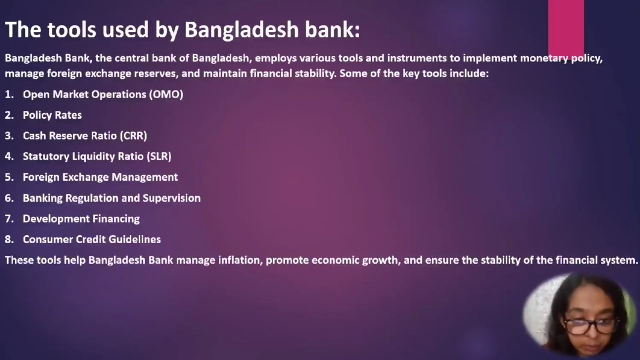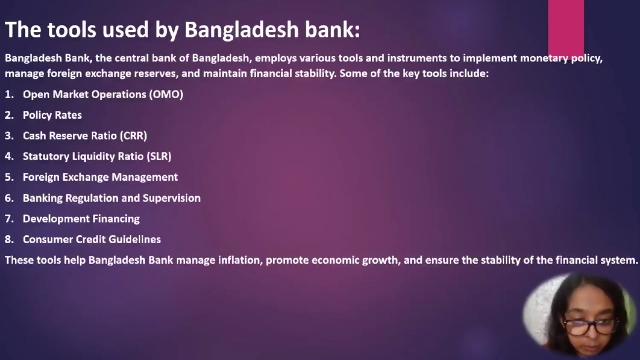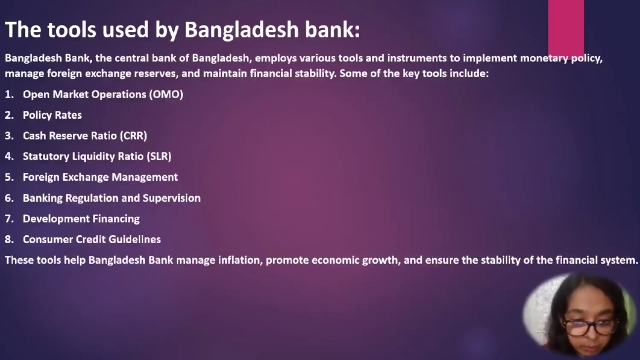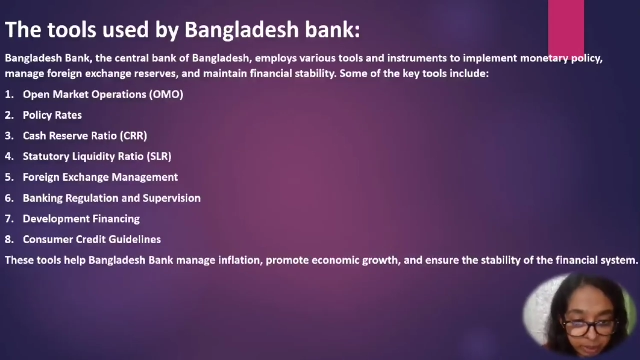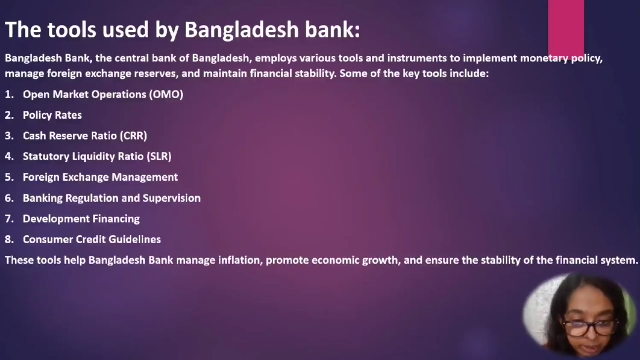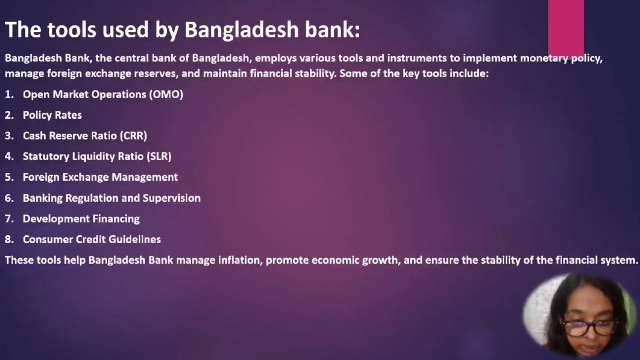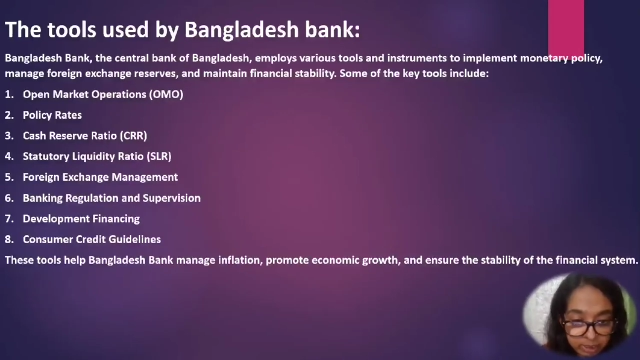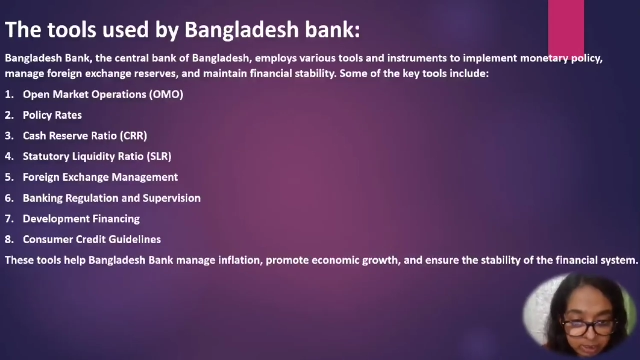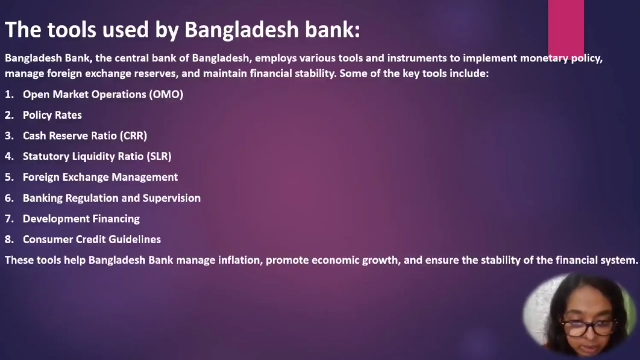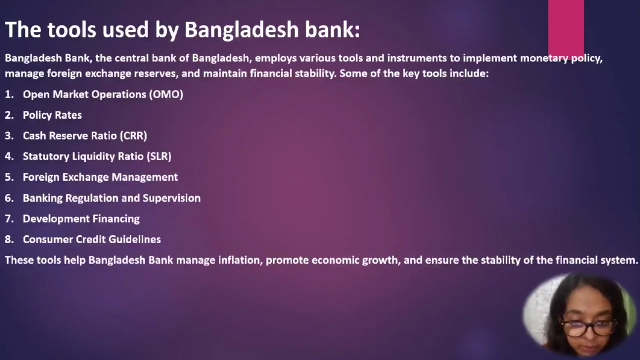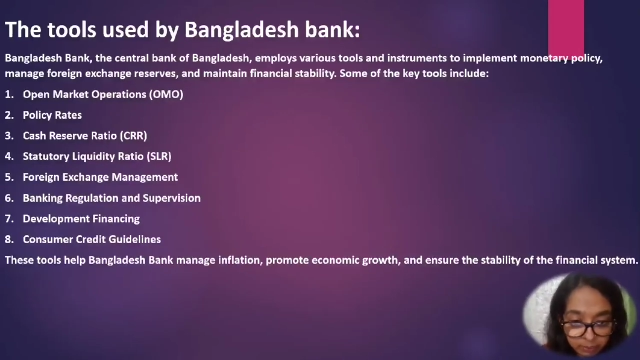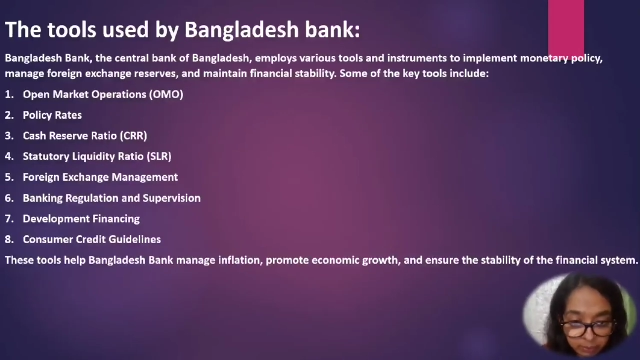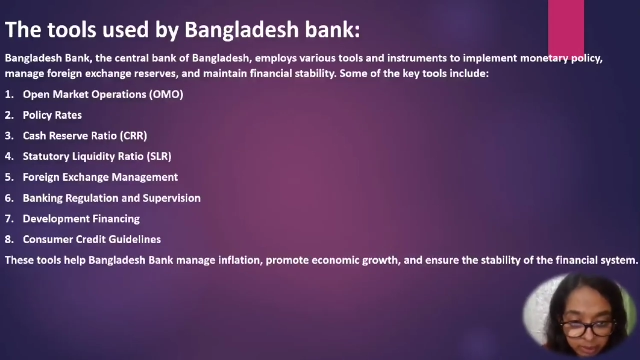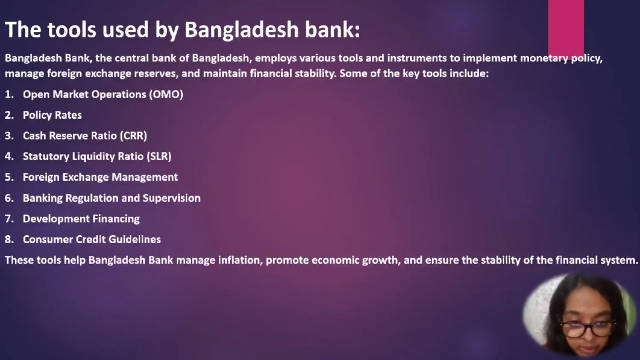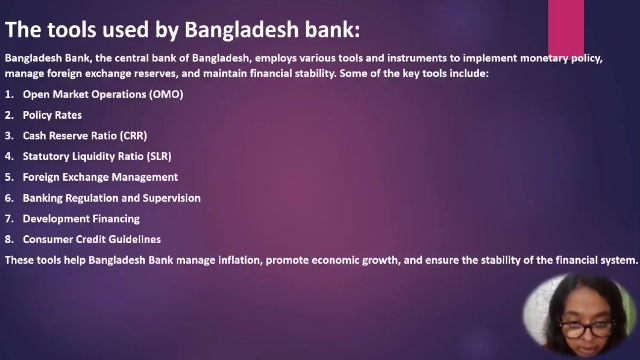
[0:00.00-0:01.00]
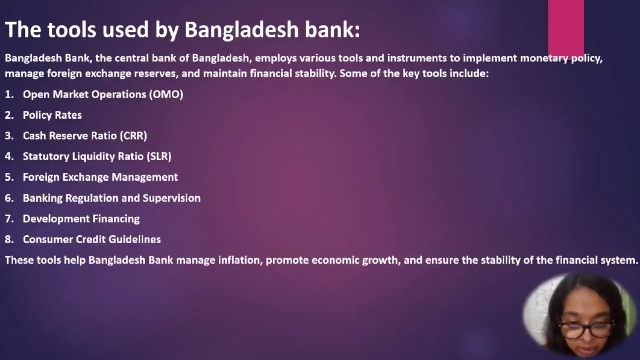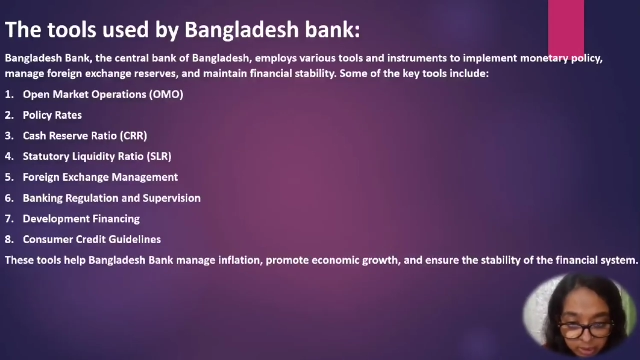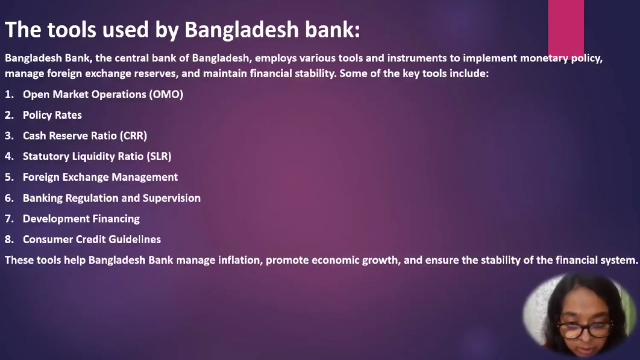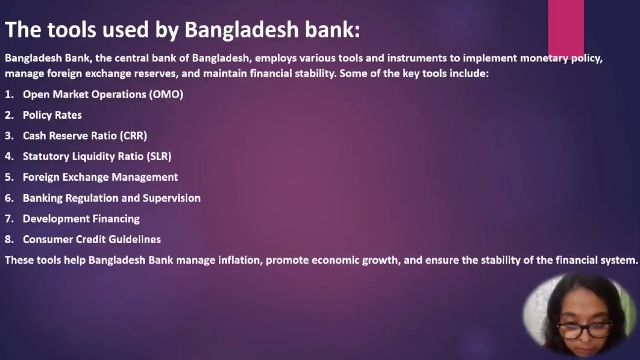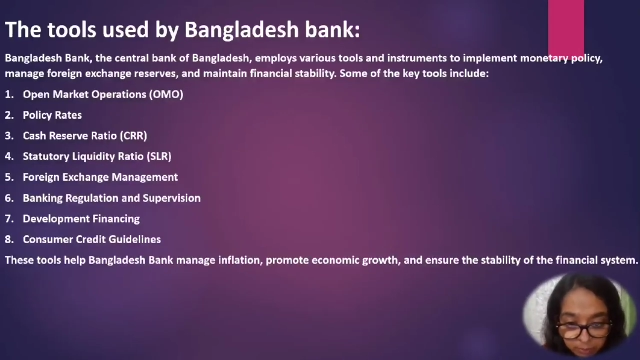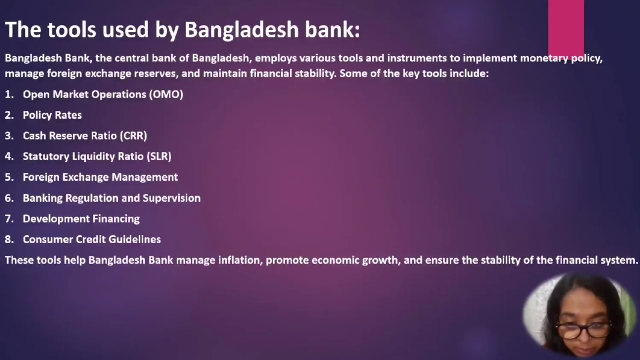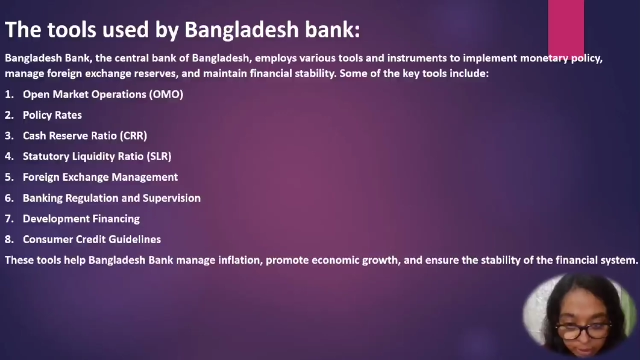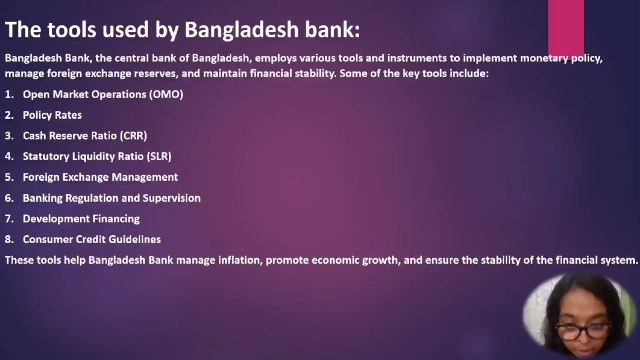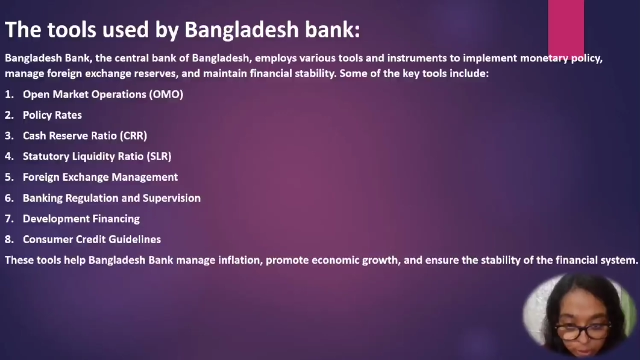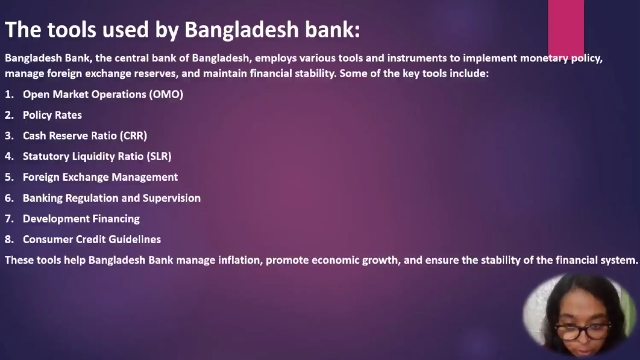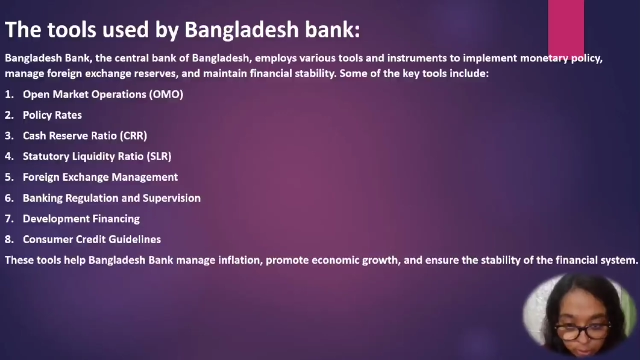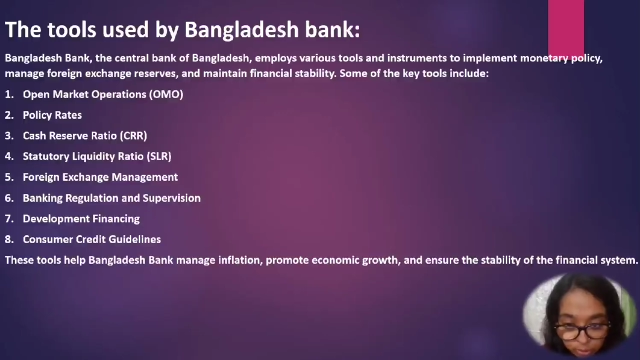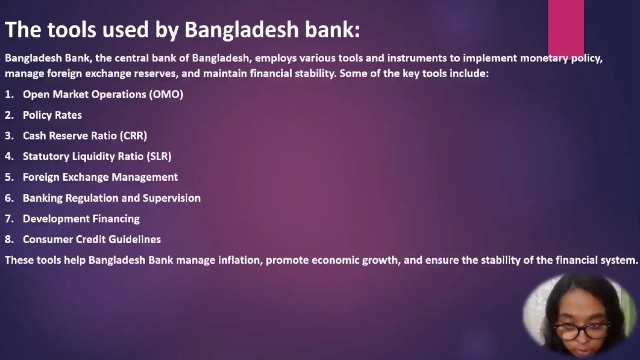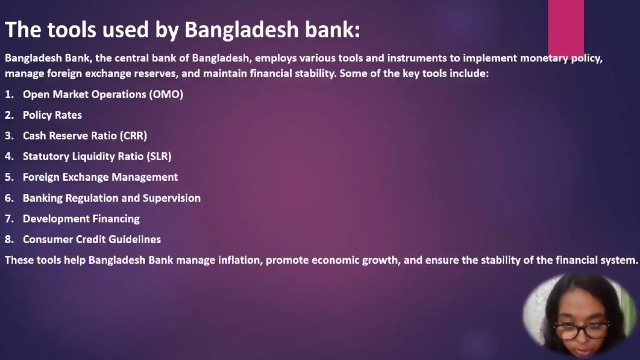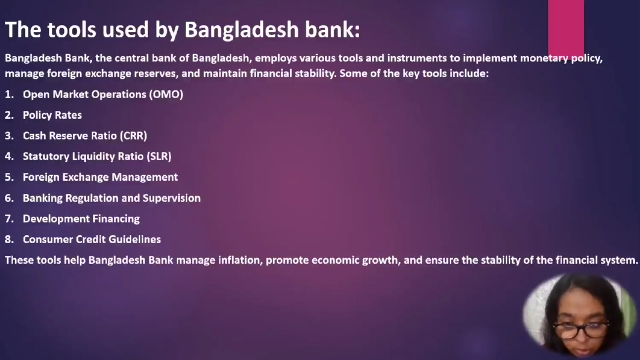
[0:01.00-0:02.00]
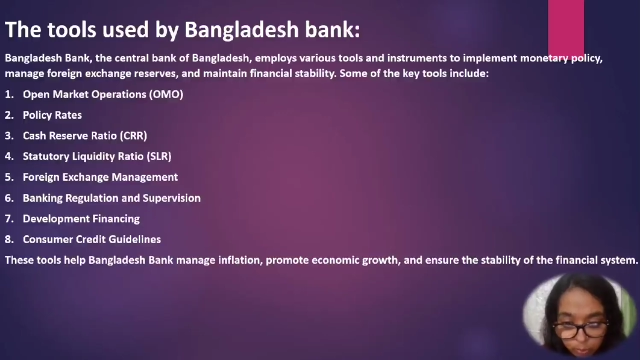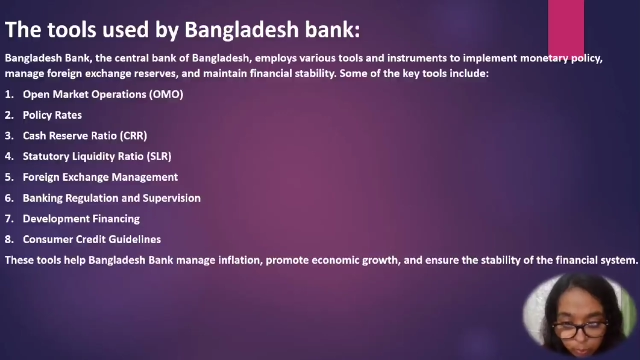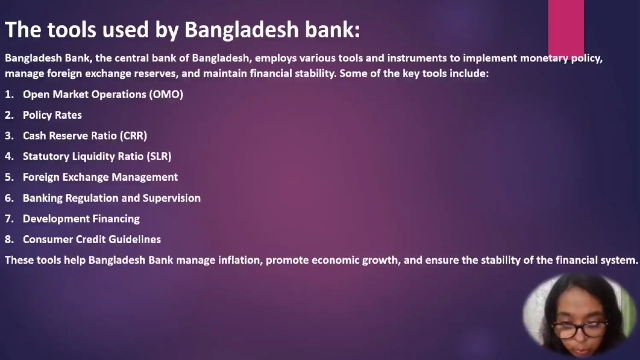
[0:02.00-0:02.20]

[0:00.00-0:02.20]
manage inflation,